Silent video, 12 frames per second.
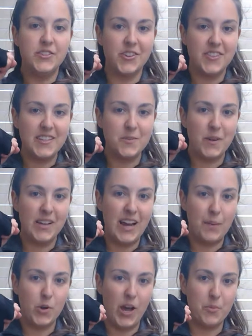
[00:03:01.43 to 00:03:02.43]
So this one,
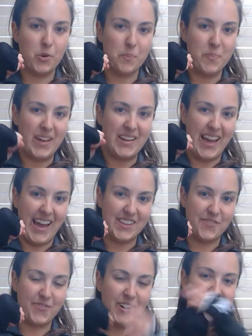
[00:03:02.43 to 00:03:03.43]
I'm not able to bend
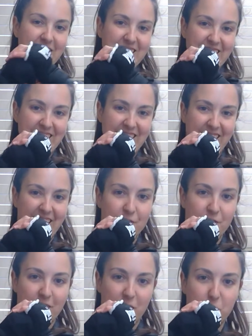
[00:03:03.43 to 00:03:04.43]
as far. I'd have
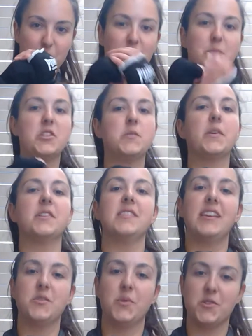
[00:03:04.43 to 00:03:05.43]
to pull it just because
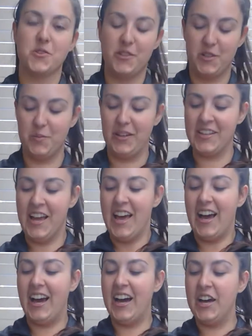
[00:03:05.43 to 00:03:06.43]
these ones are a little bit
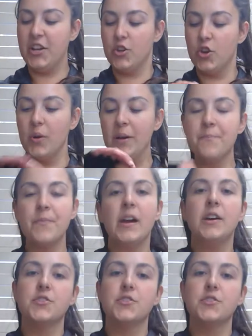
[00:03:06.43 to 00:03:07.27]
newer.